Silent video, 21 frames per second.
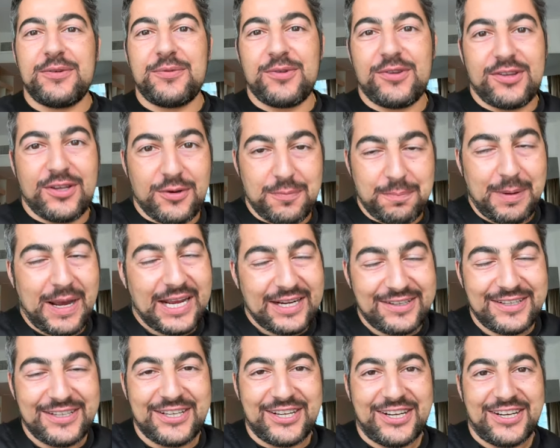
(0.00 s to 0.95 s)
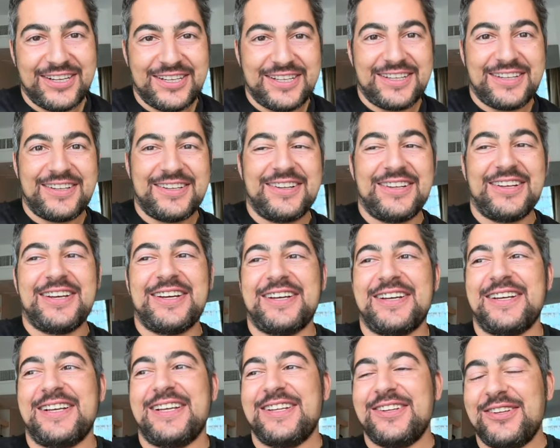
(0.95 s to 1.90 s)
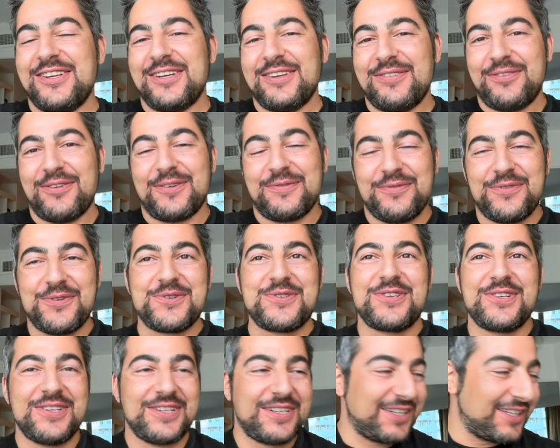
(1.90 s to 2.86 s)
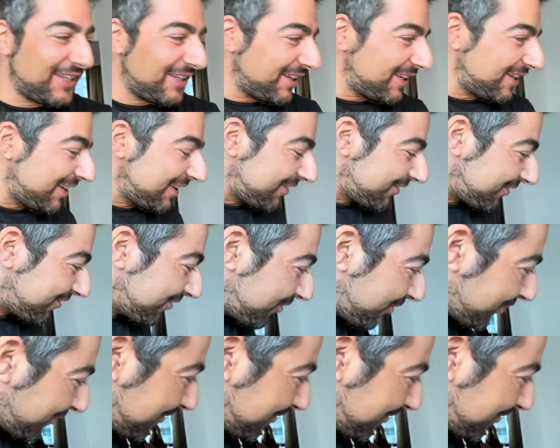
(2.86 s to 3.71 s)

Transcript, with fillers: was so badly cut in uh, India, but unfortunately, it's not